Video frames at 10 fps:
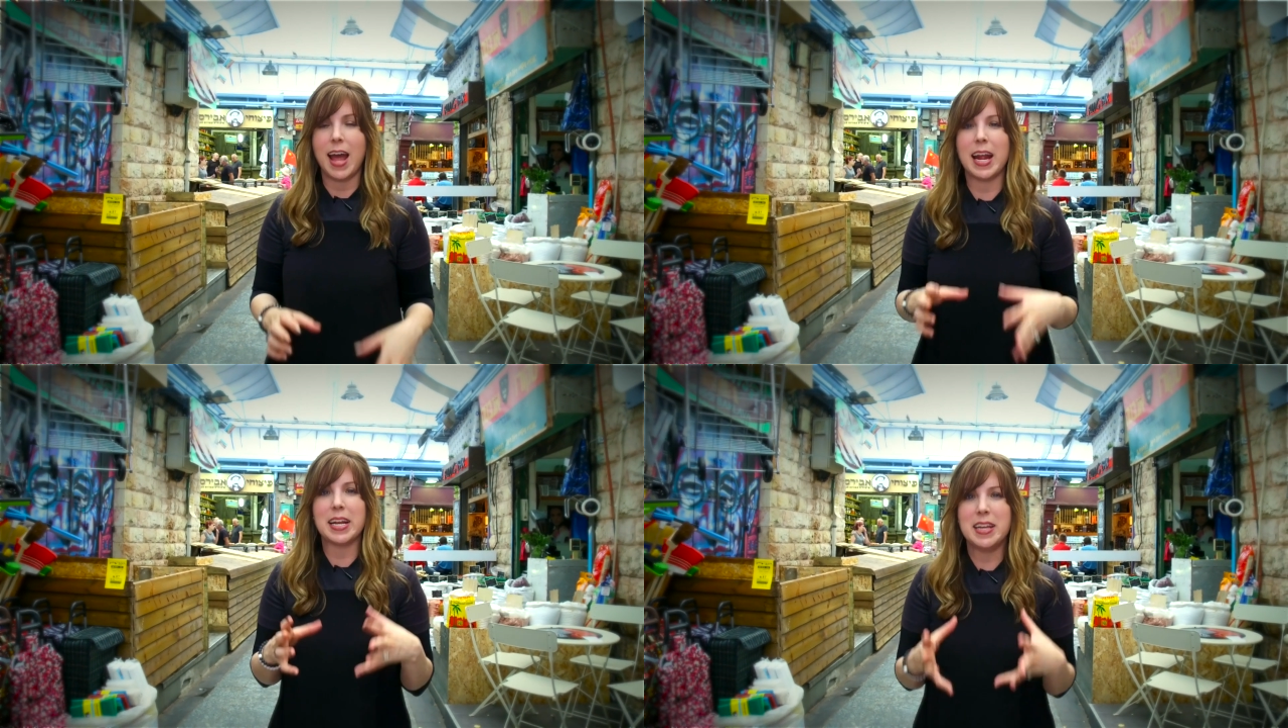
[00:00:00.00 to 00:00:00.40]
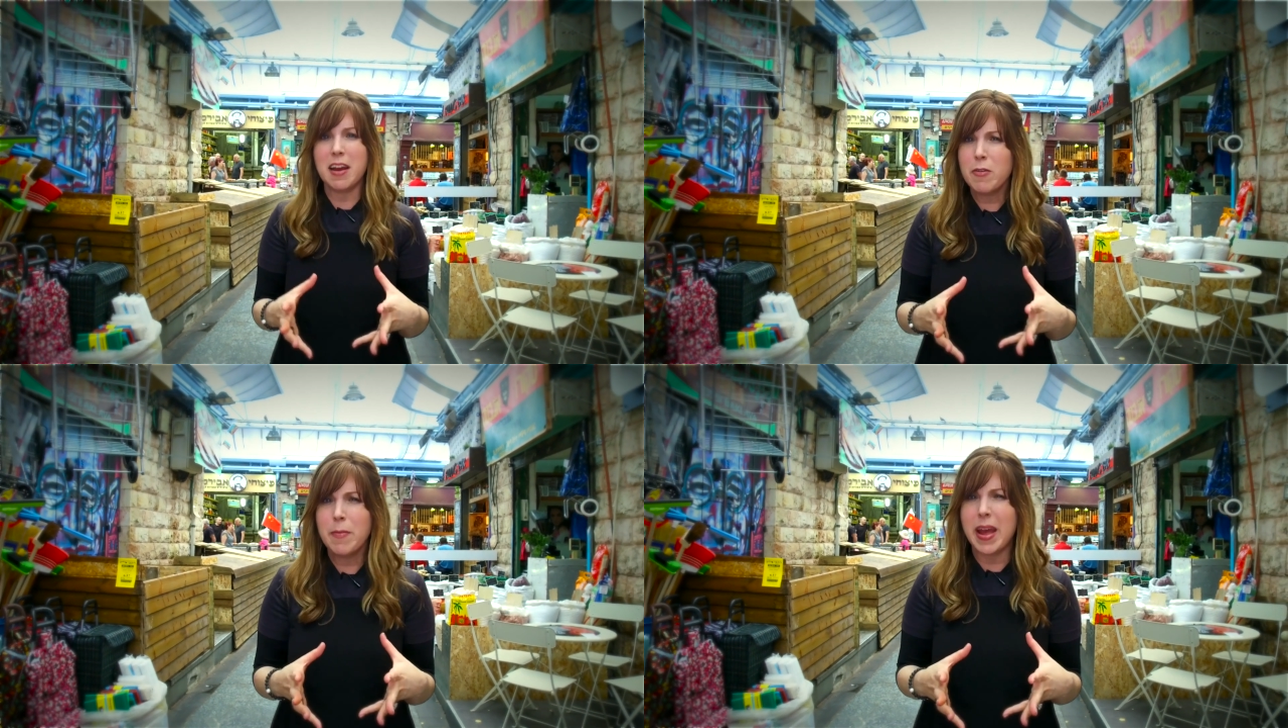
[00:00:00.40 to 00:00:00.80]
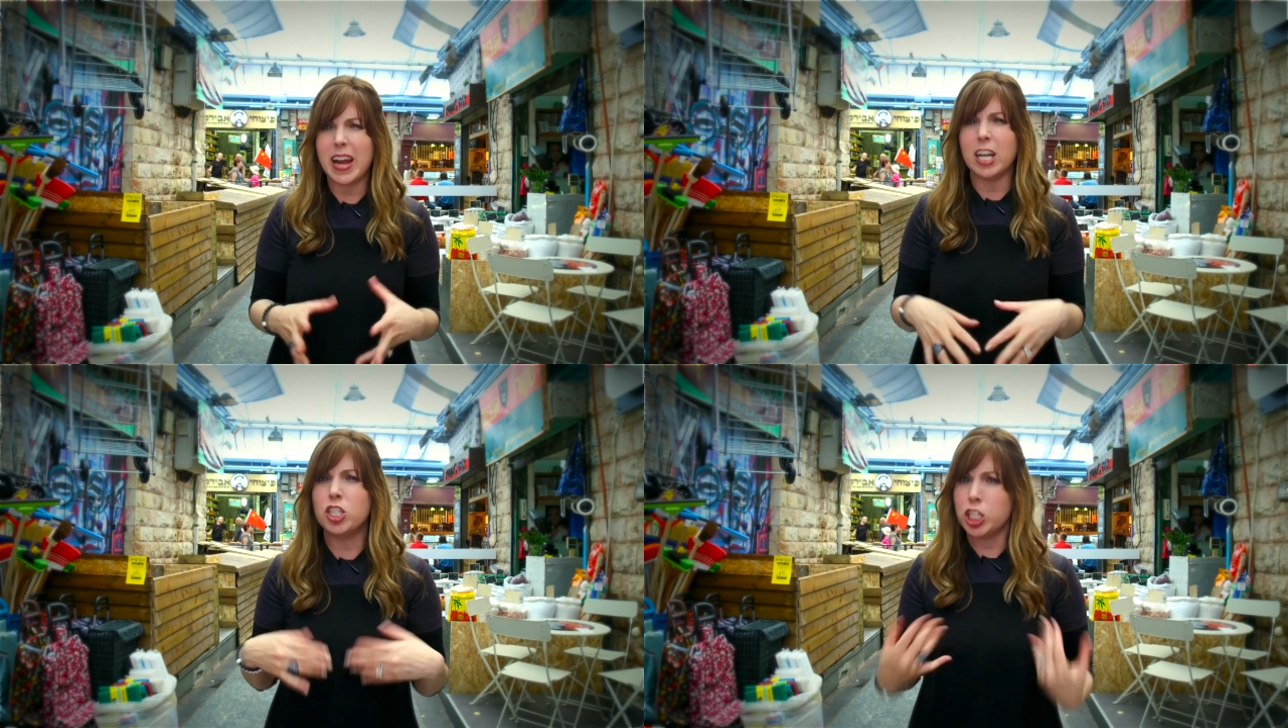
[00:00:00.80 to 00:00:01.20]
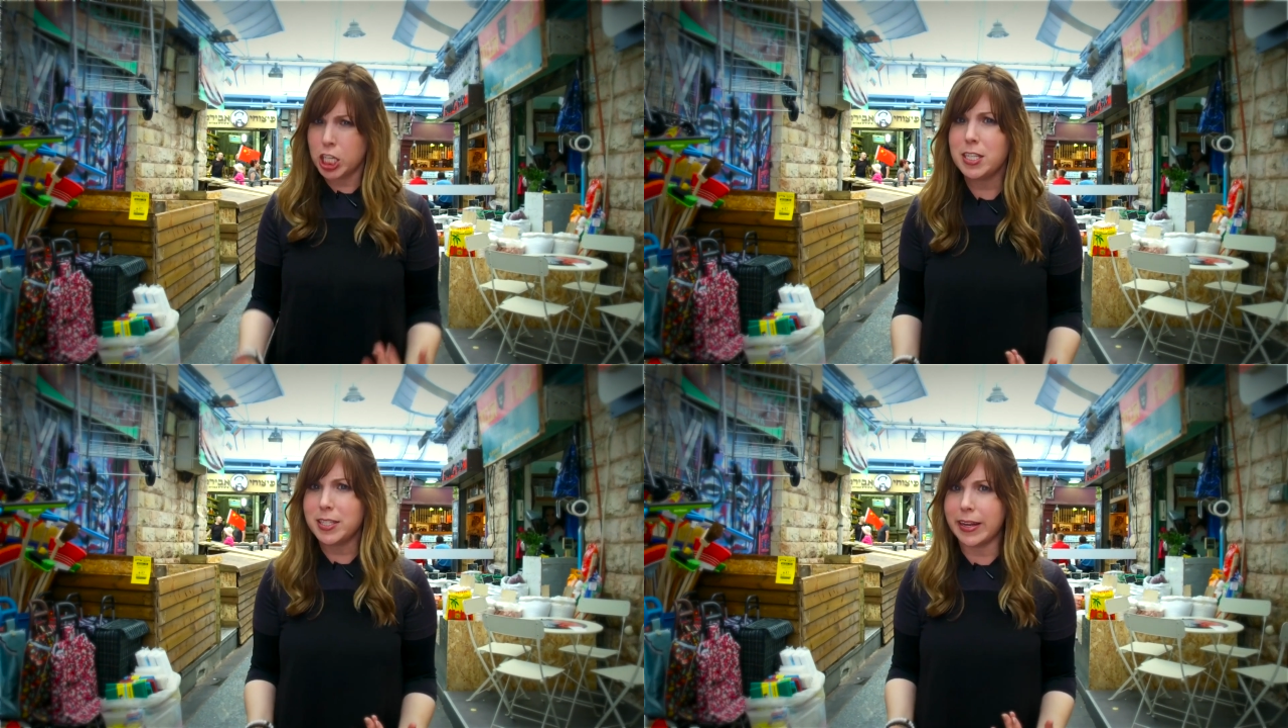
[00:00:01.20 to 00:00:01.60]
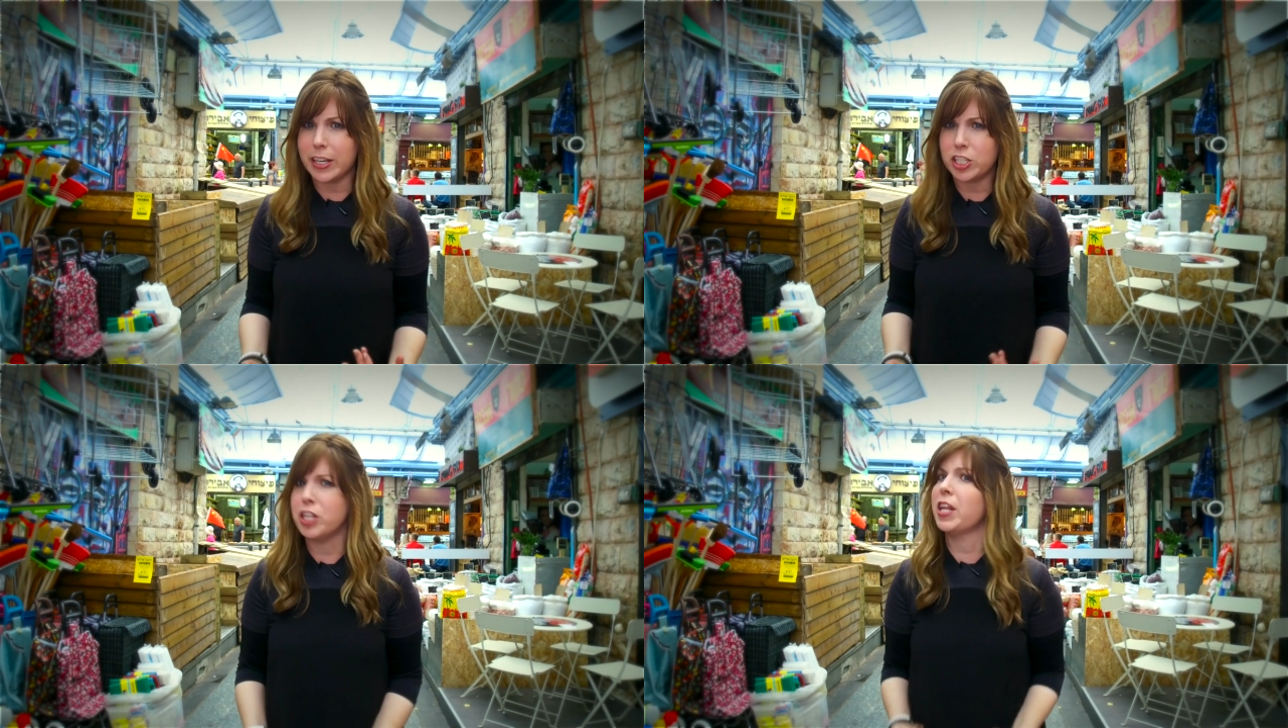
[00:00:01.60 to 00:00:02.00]
And I never met a cheese
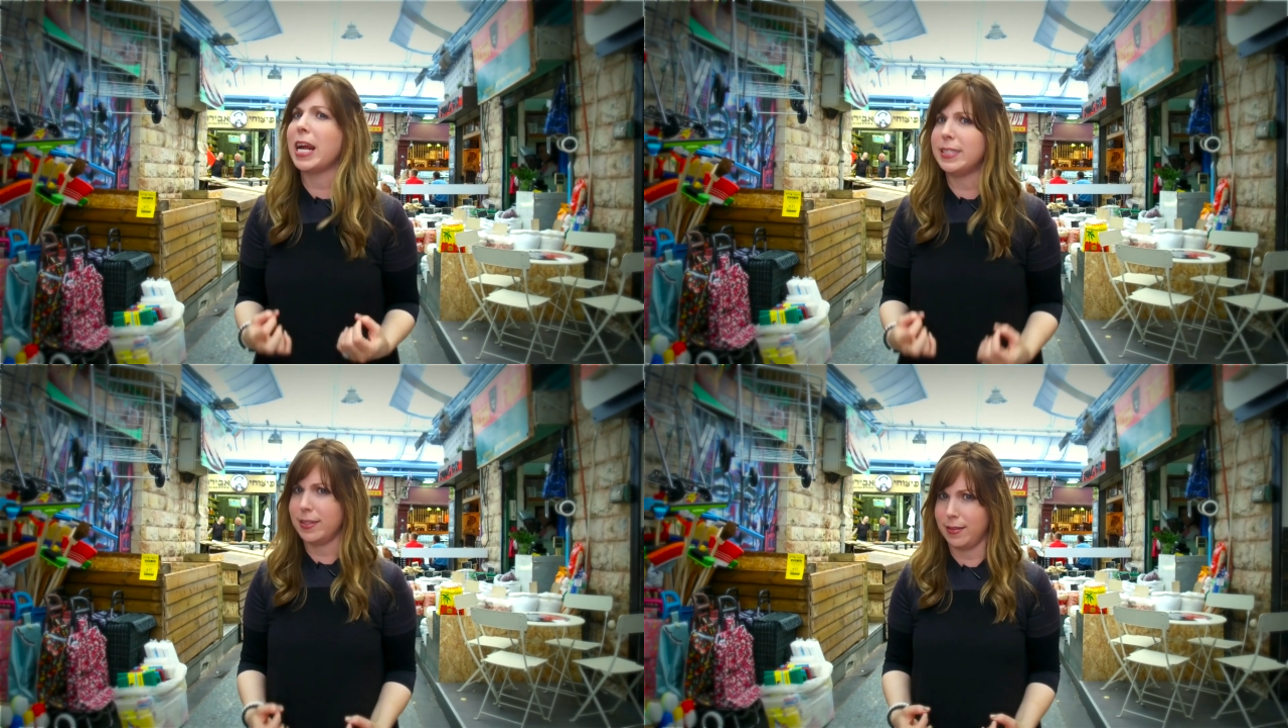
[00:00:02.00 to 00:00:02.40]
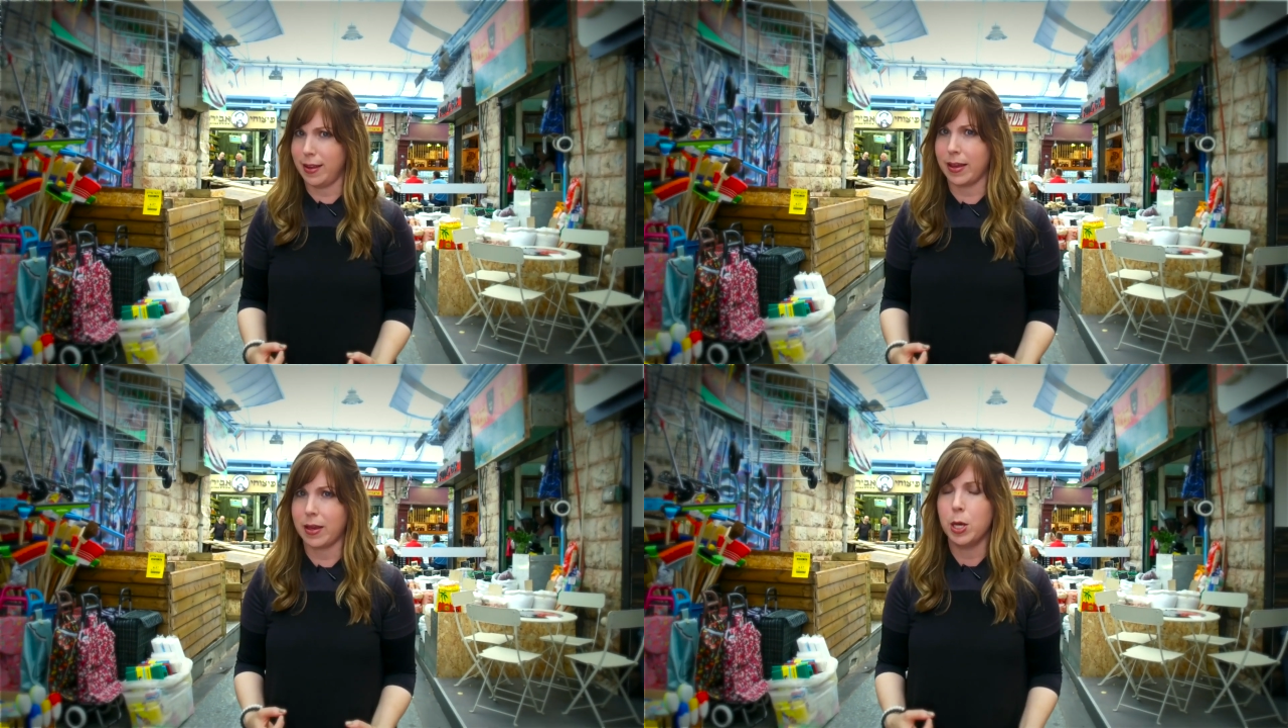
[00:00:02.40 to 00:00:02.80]
Danish that I didn't like.